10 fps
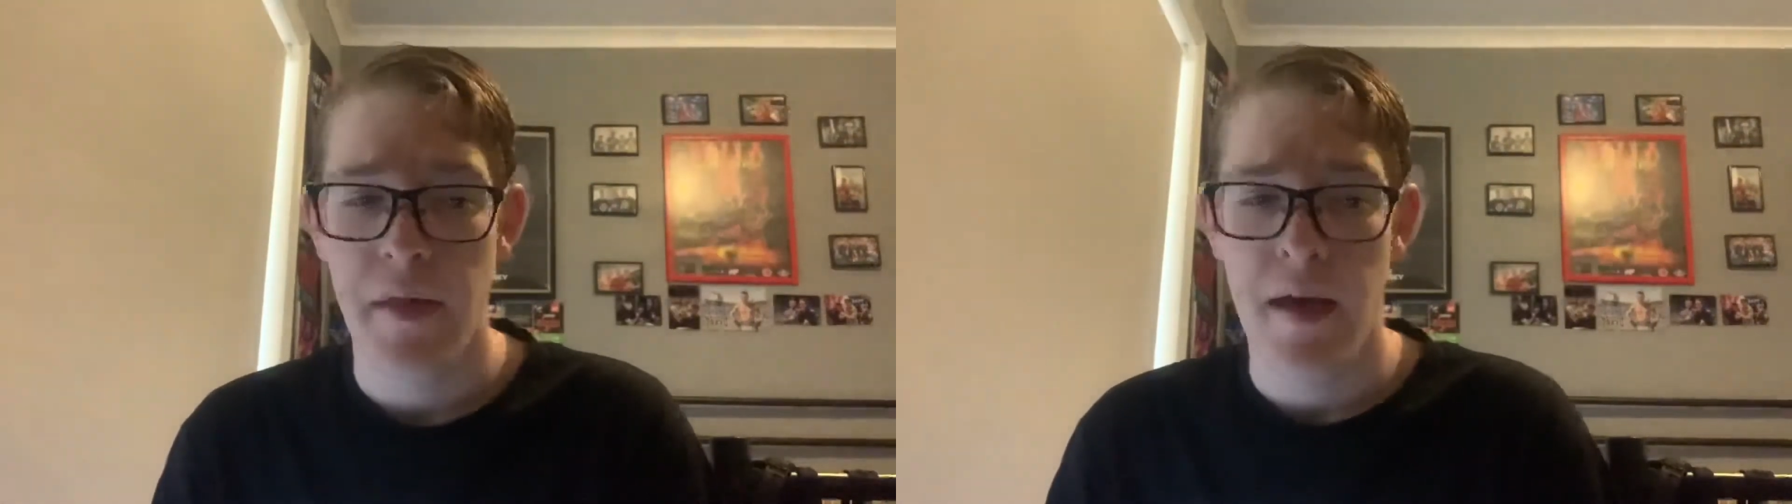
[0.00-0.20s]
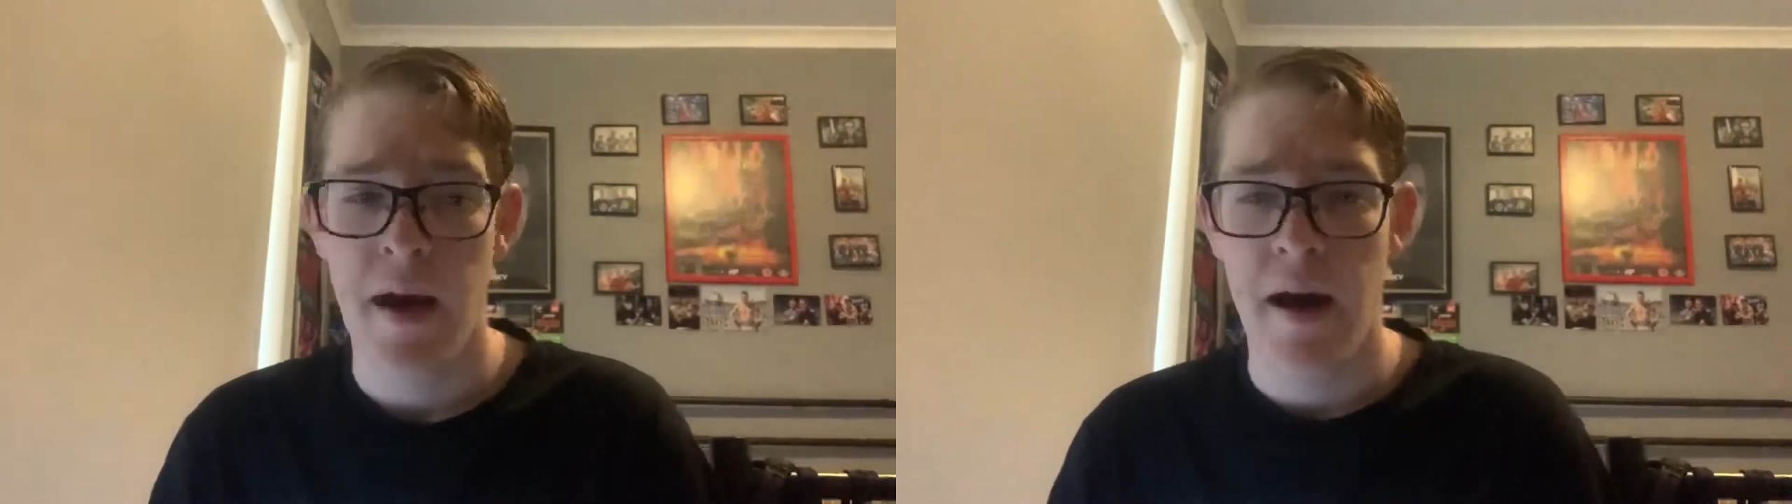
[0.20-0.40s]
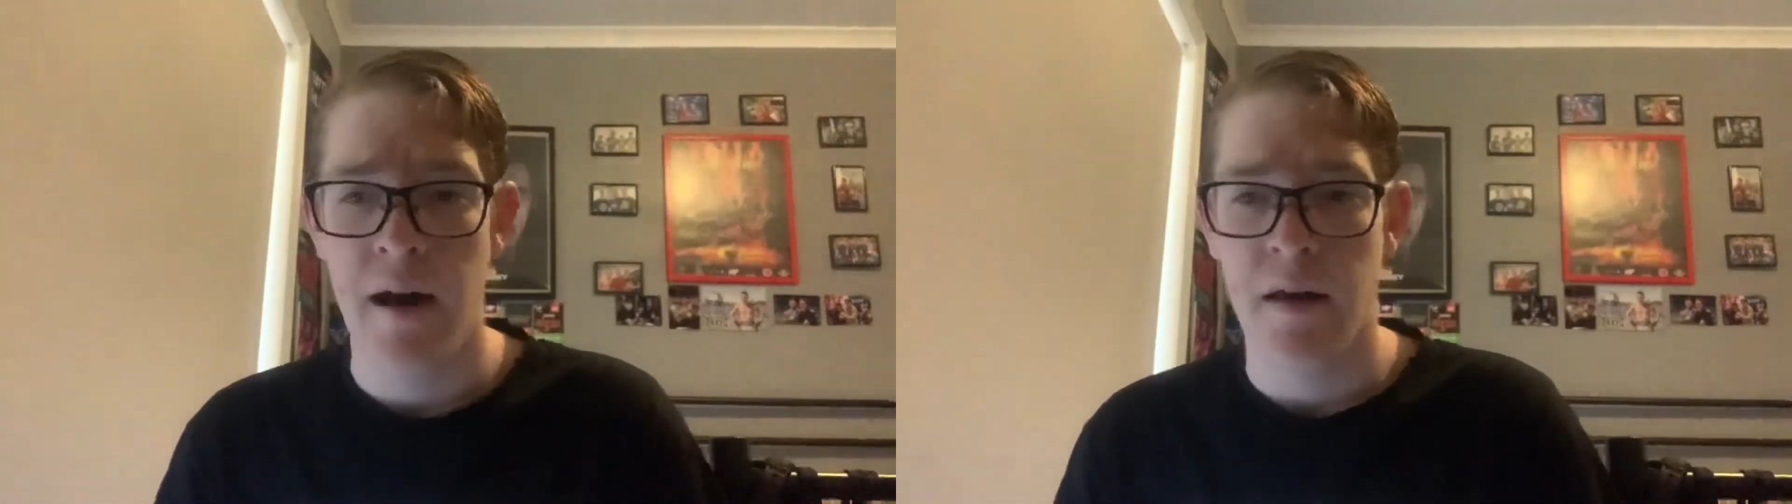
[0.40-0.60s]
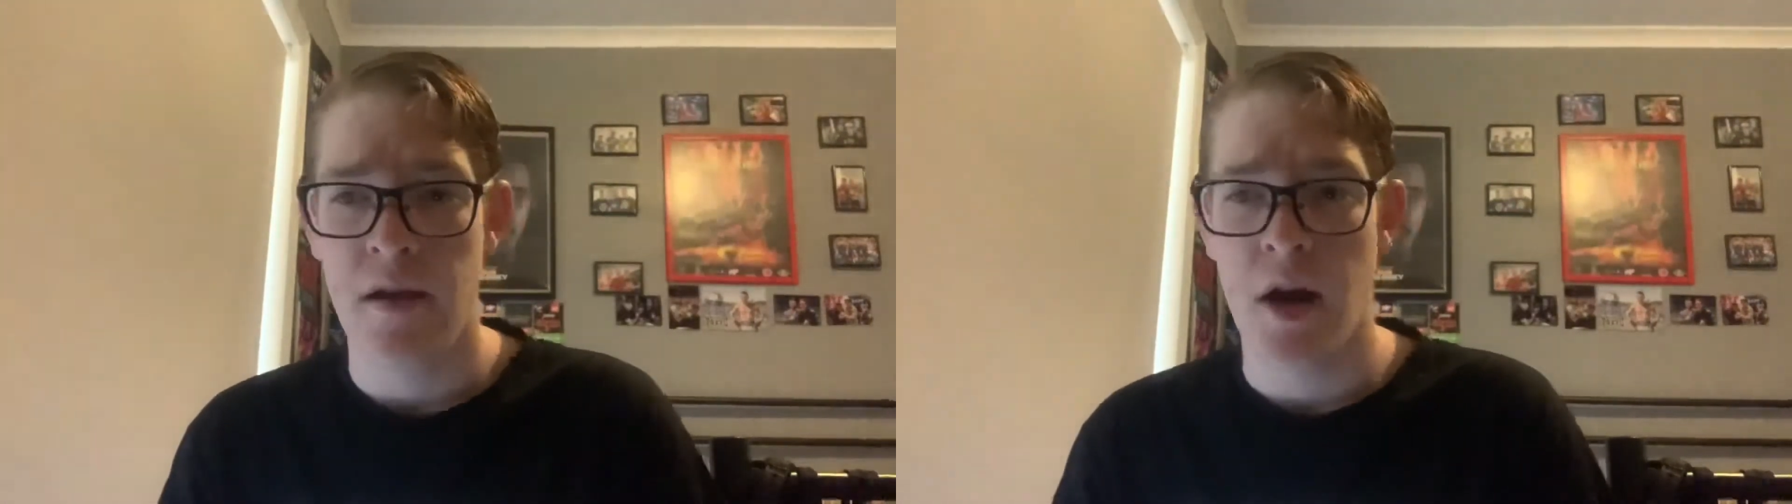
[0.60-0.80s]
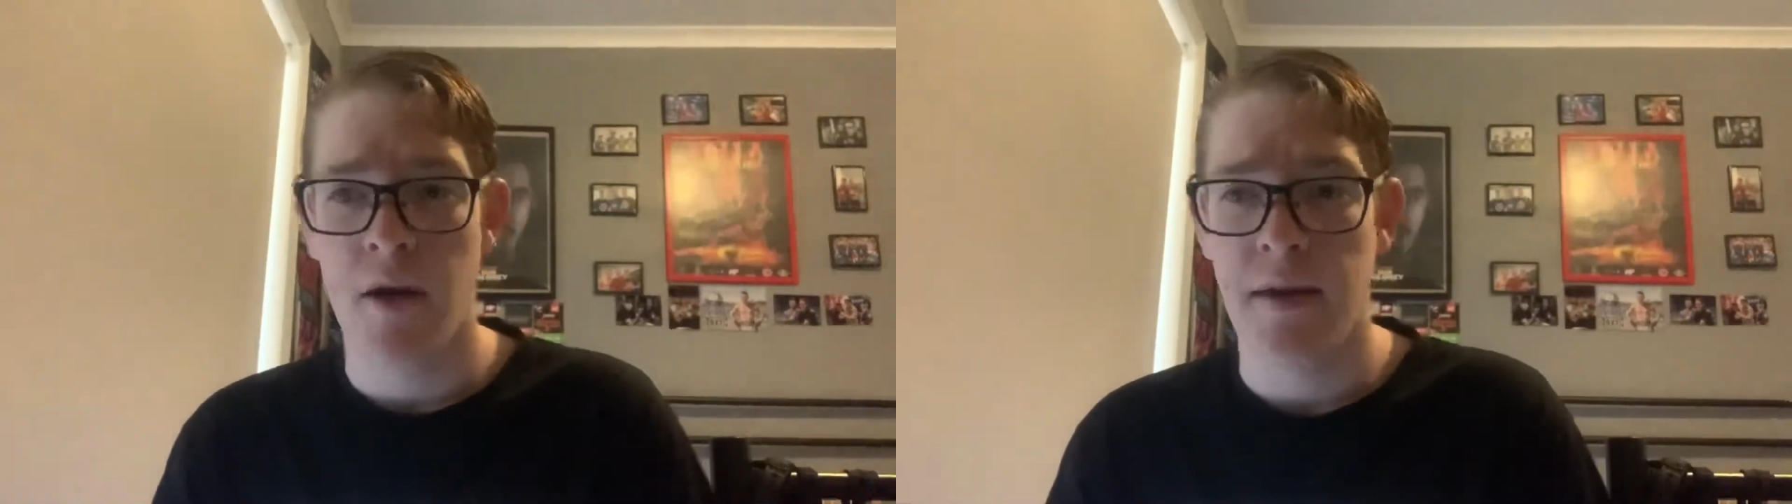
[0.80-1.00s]

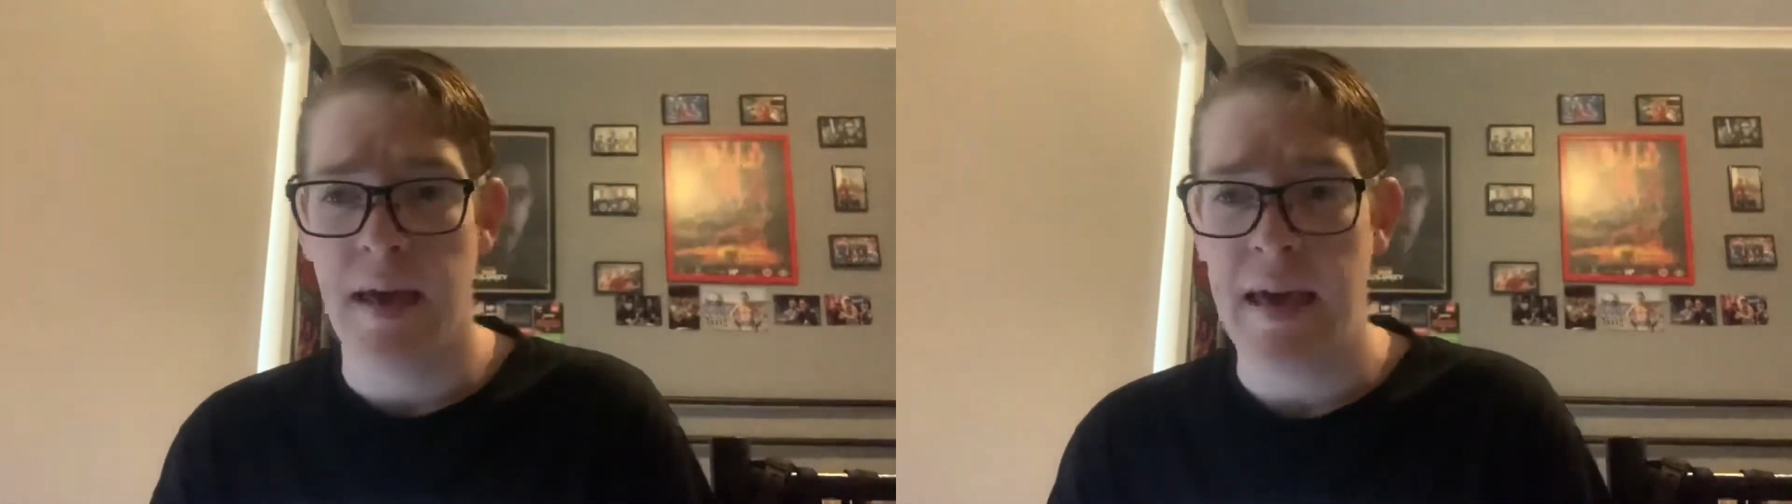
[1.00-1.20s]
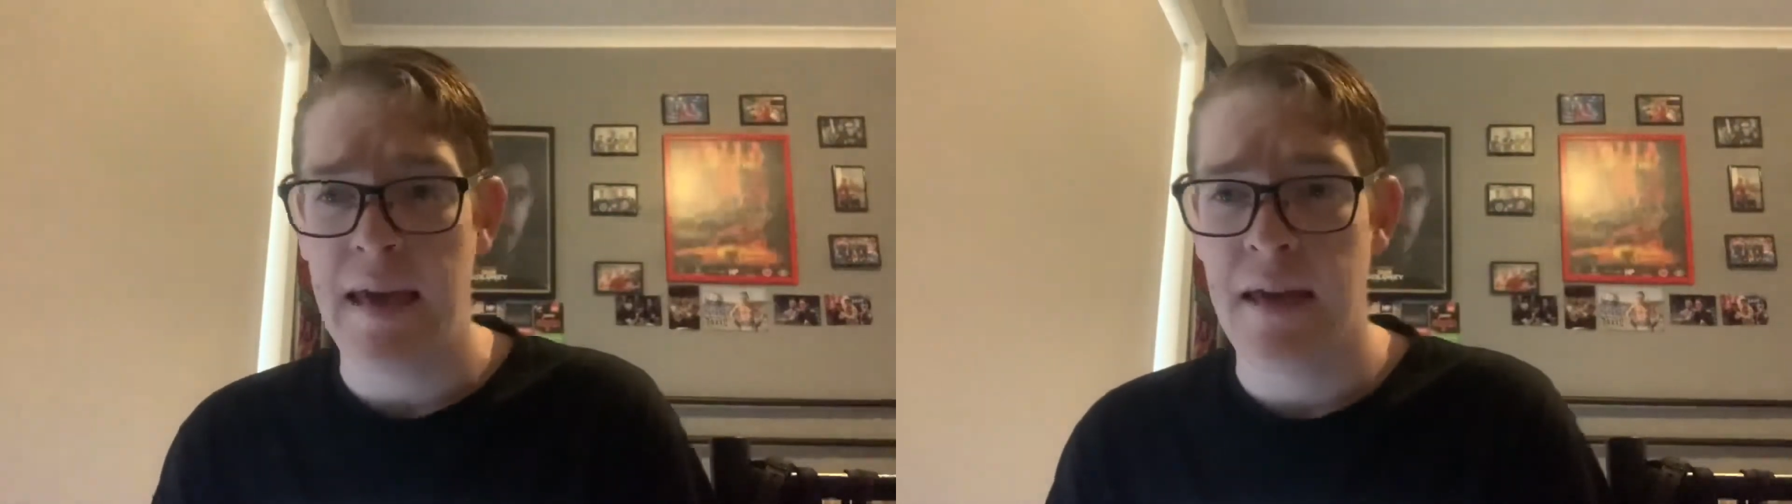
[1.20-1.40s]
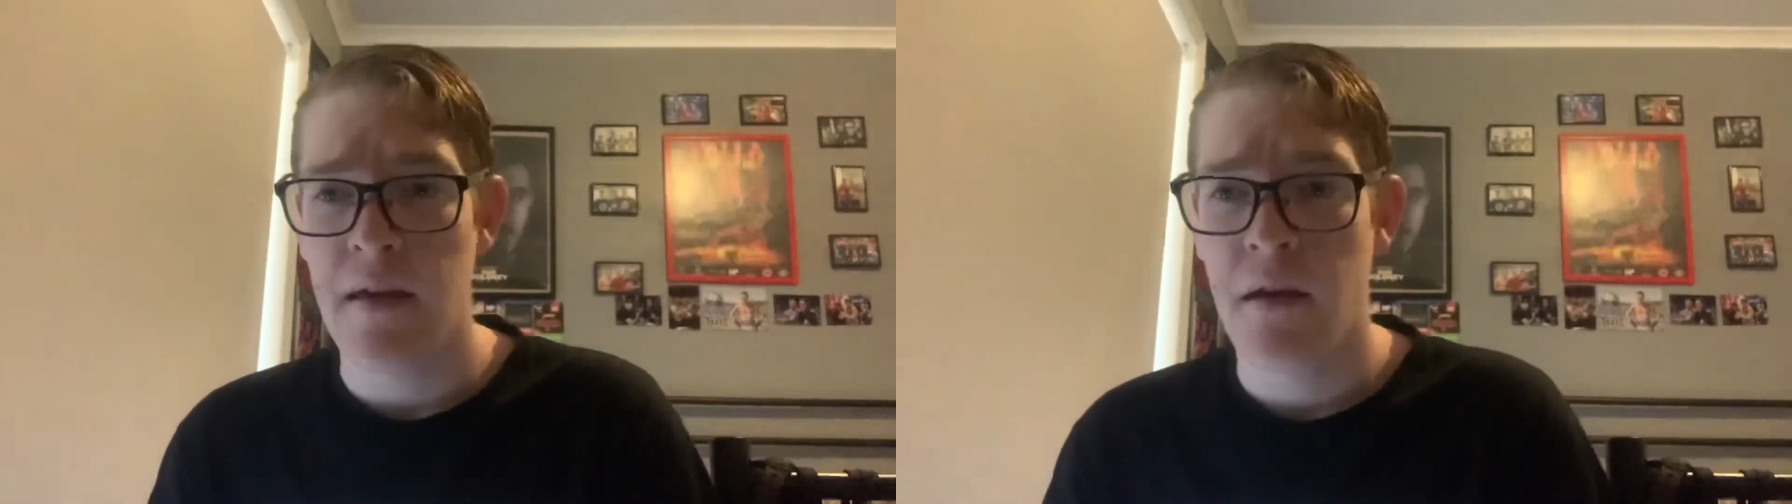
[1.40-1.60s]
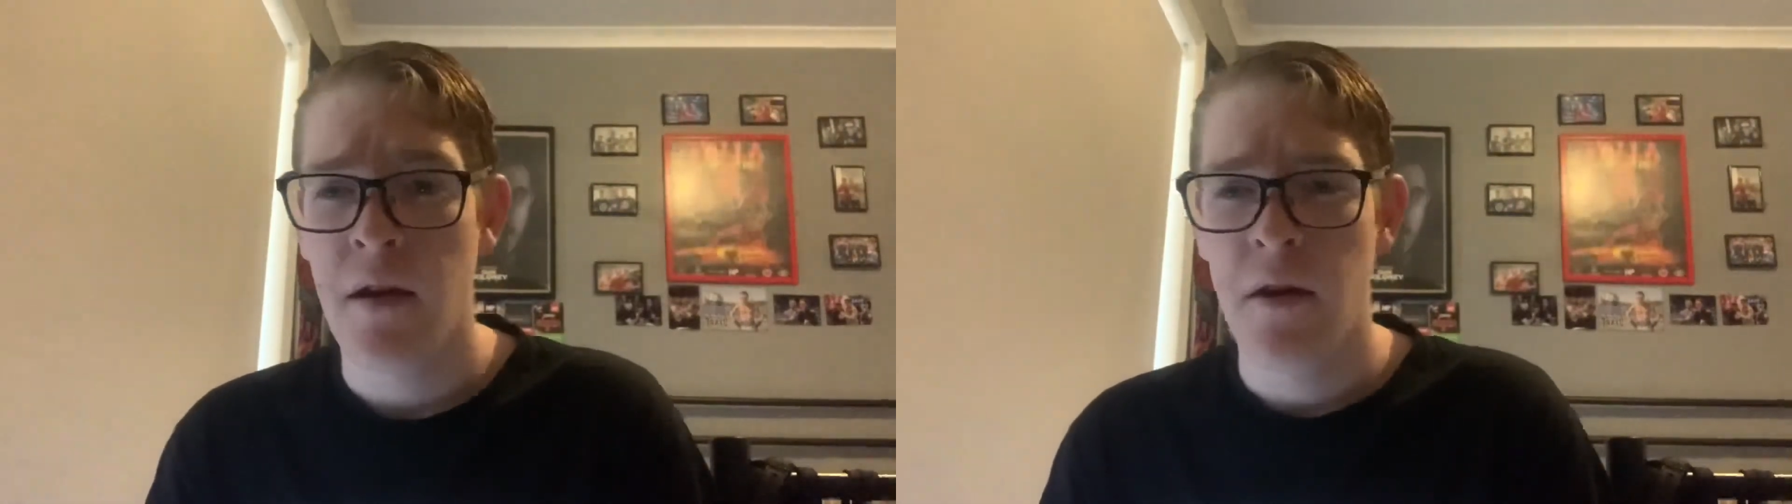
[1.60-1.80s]
He